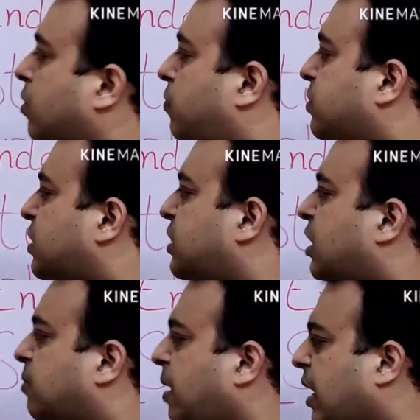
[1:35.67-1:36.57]
we see
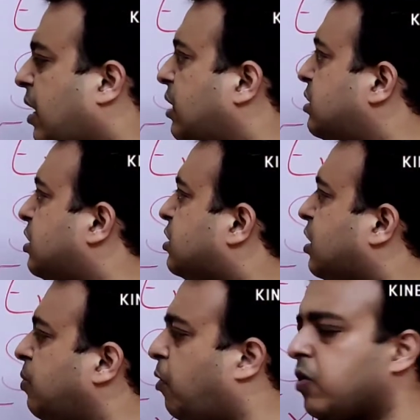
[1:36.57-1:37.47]
that black can just
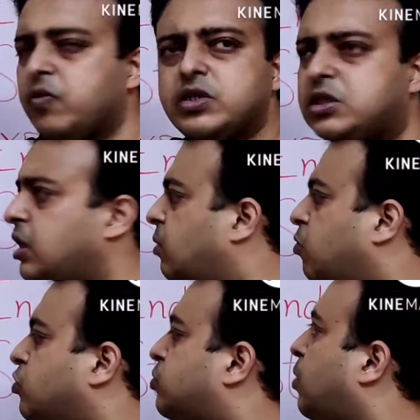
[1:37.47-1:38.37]
keep on wasting
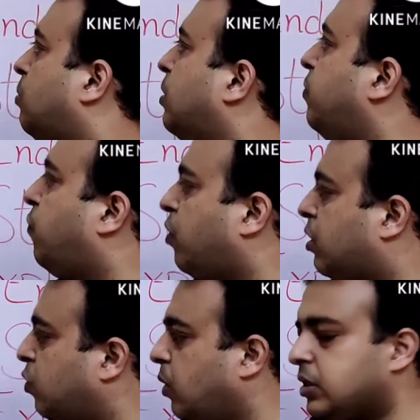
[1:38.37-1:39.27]
moves from
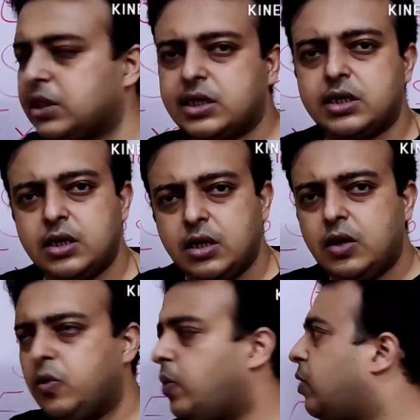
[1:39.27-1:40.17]
d4 to h8
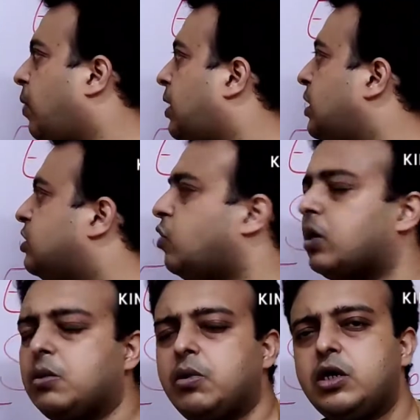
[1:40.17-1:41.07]
when white is
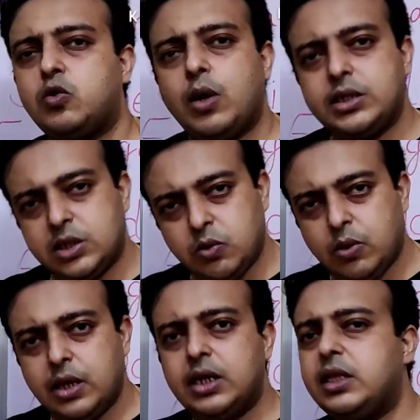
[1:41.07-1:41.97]
not able to
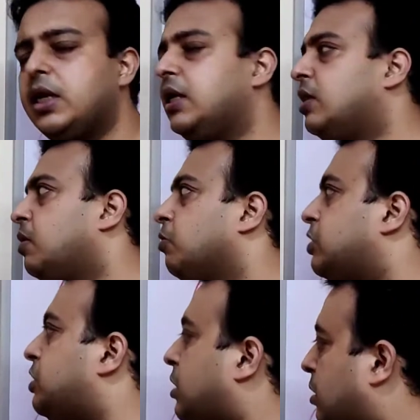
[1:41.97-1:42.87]
achieve anything in the
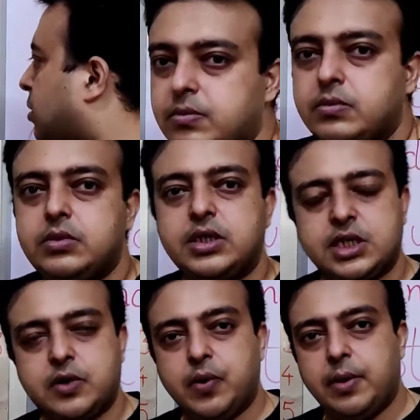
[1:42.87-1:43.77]
position. Thus
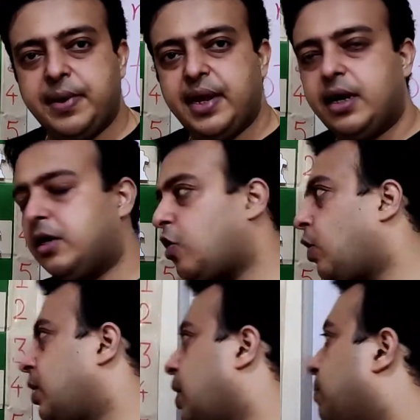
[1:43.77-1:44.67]
it will be a
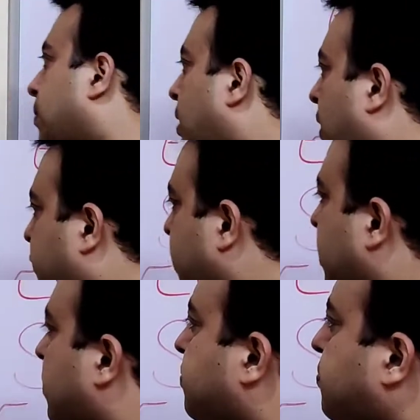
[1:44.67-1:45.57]
drawn game
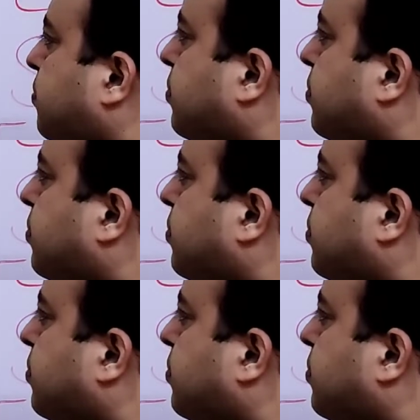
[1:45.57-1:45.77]
after